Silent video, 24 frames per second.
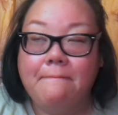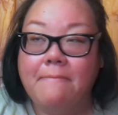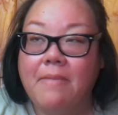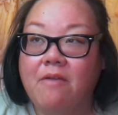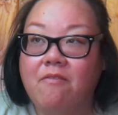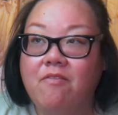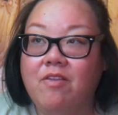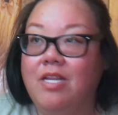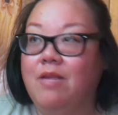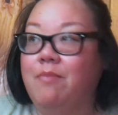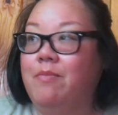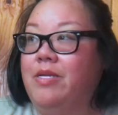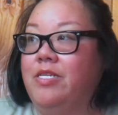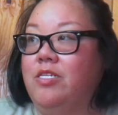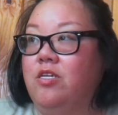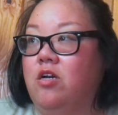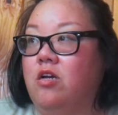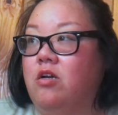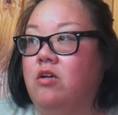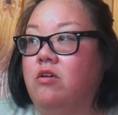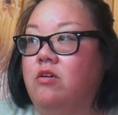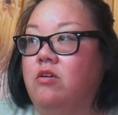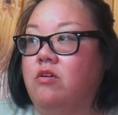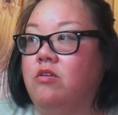Every time I
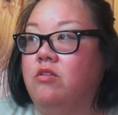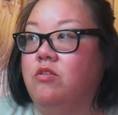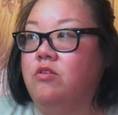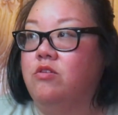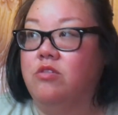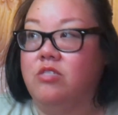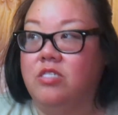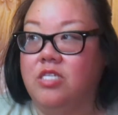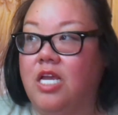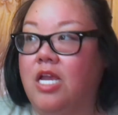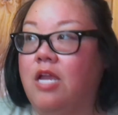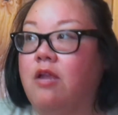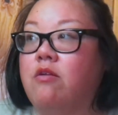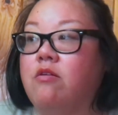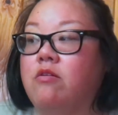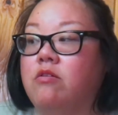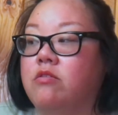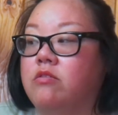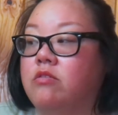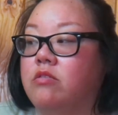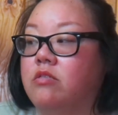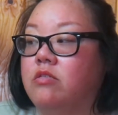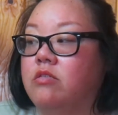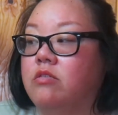talk, there's
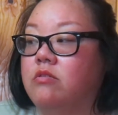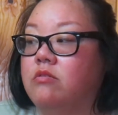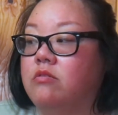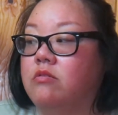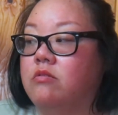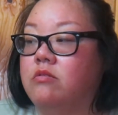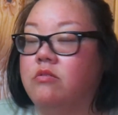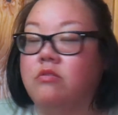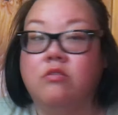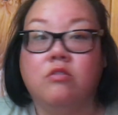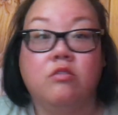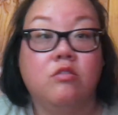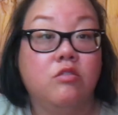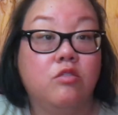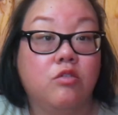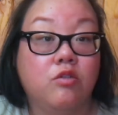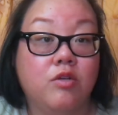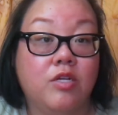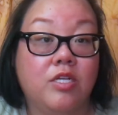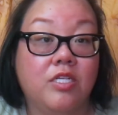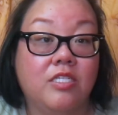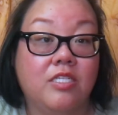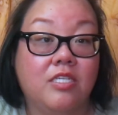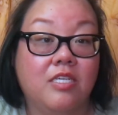sirens. It's
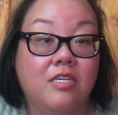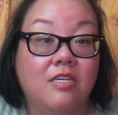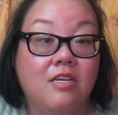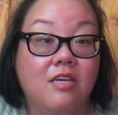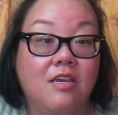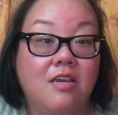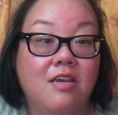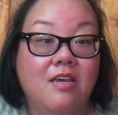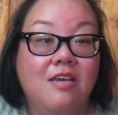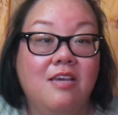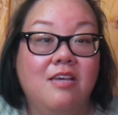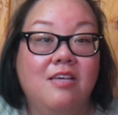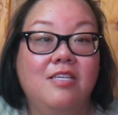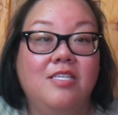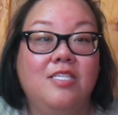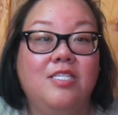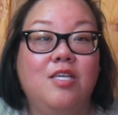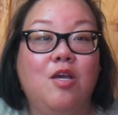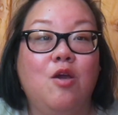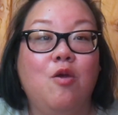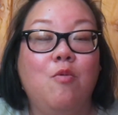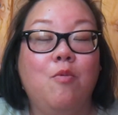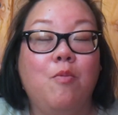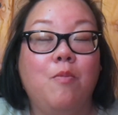crazy.
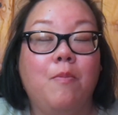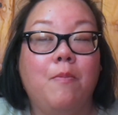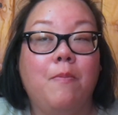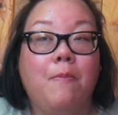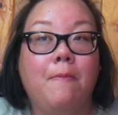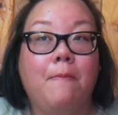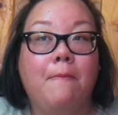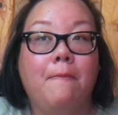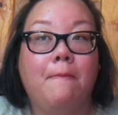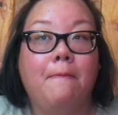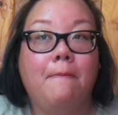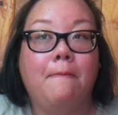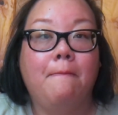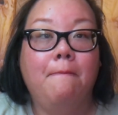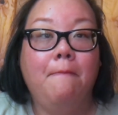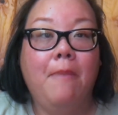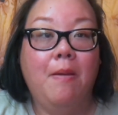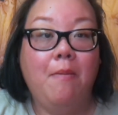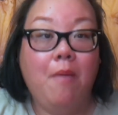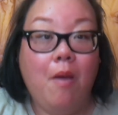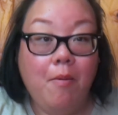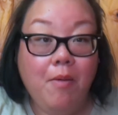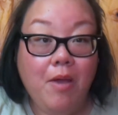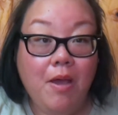So my
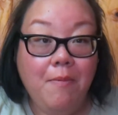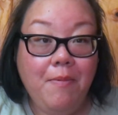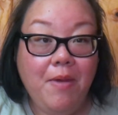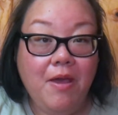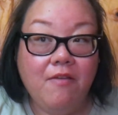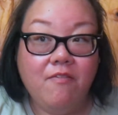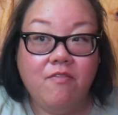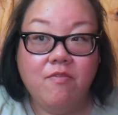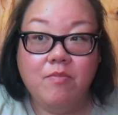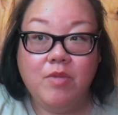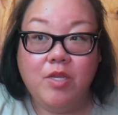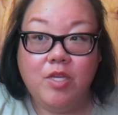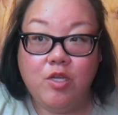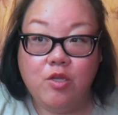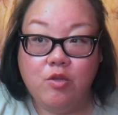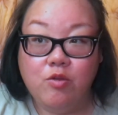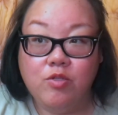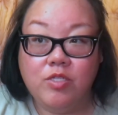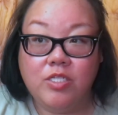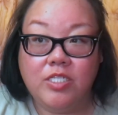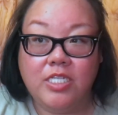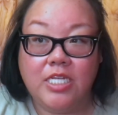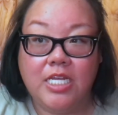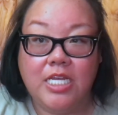mom got back from
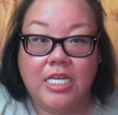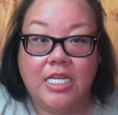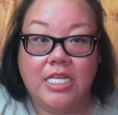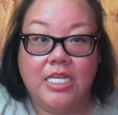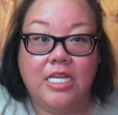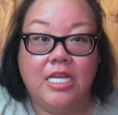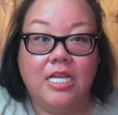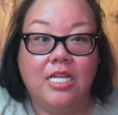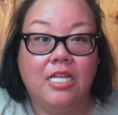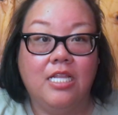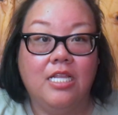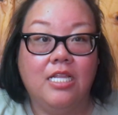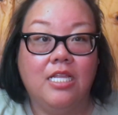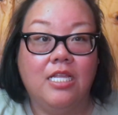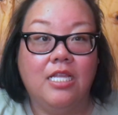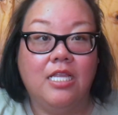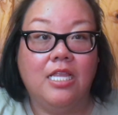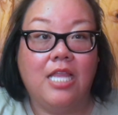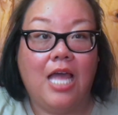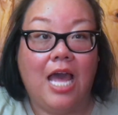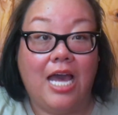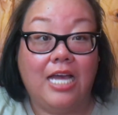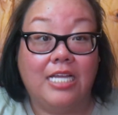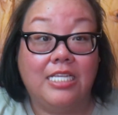Houston
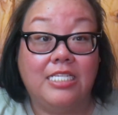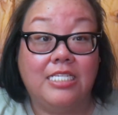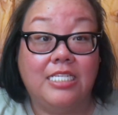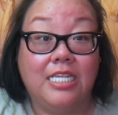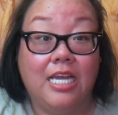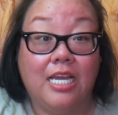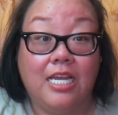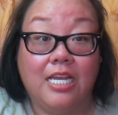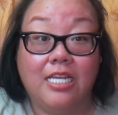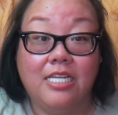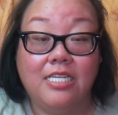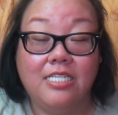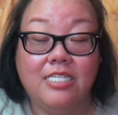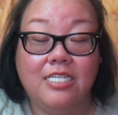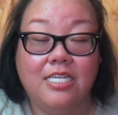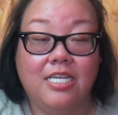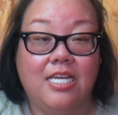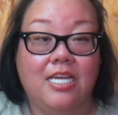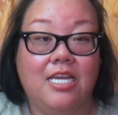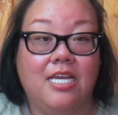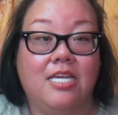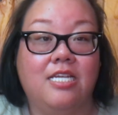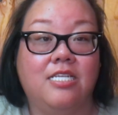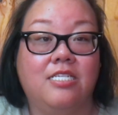last night,
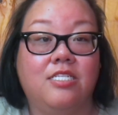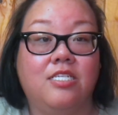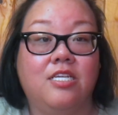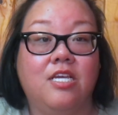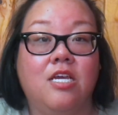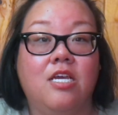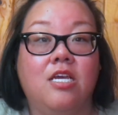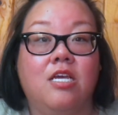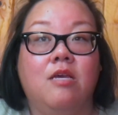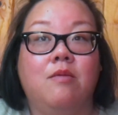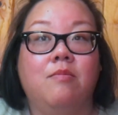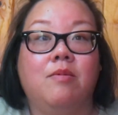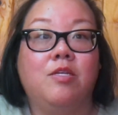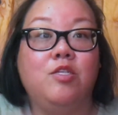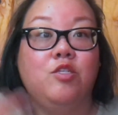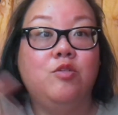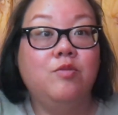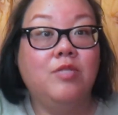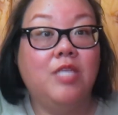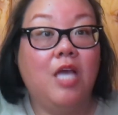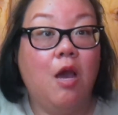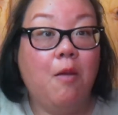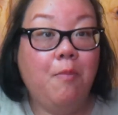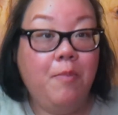and because she
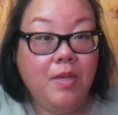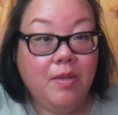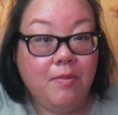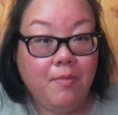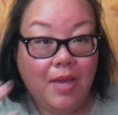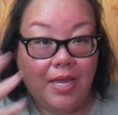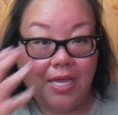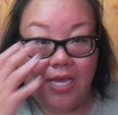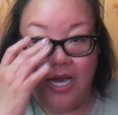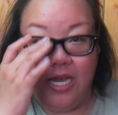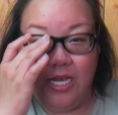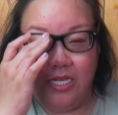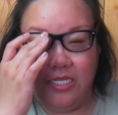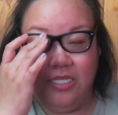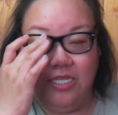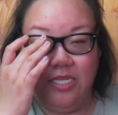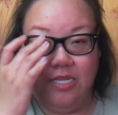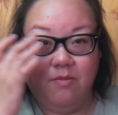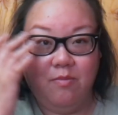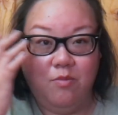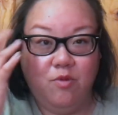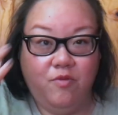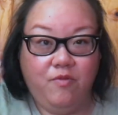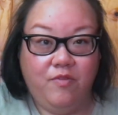was helping my
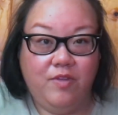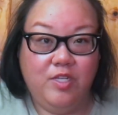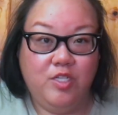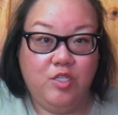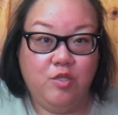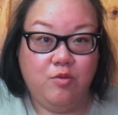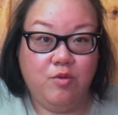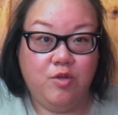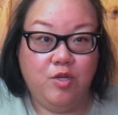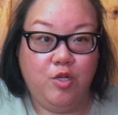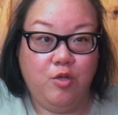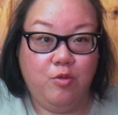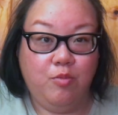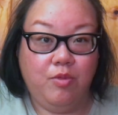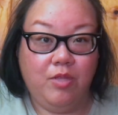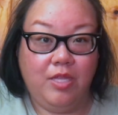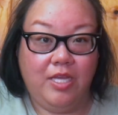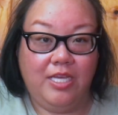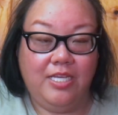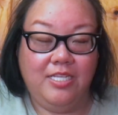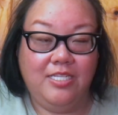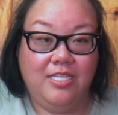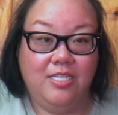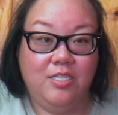cousin move into her new
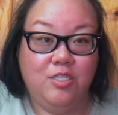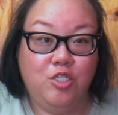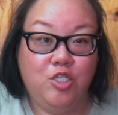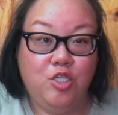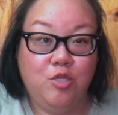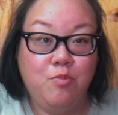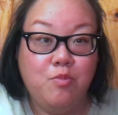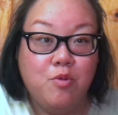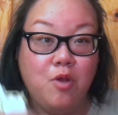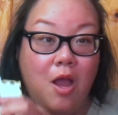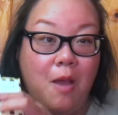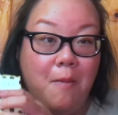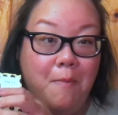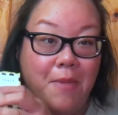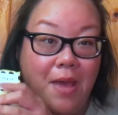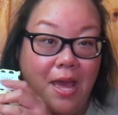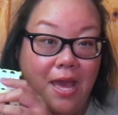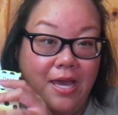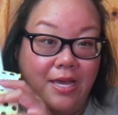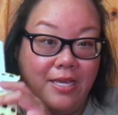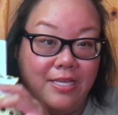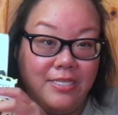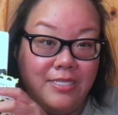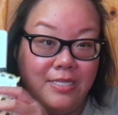place, and she brought
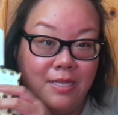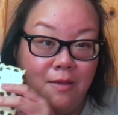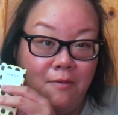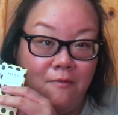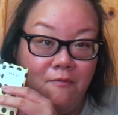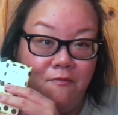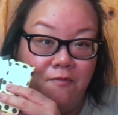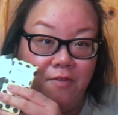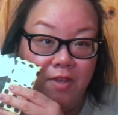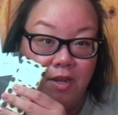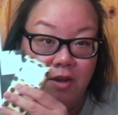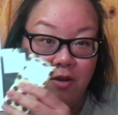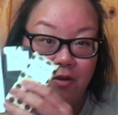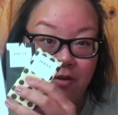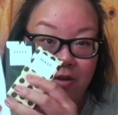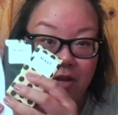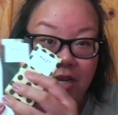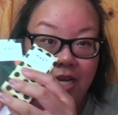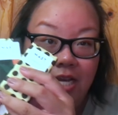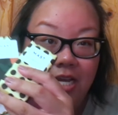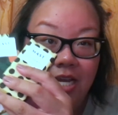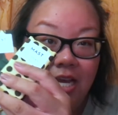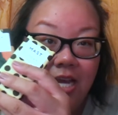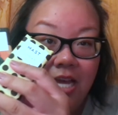back some
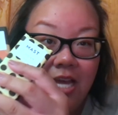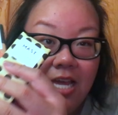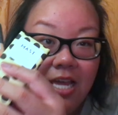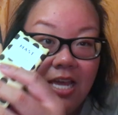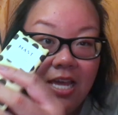very